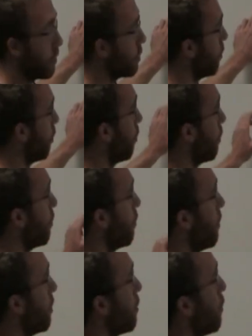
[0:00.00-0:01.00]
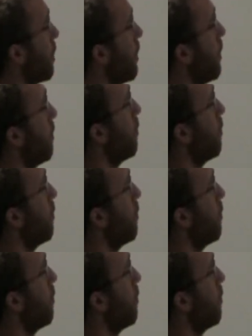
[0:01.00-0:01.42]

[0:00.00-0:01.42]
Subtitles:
So in order to do this, we're going to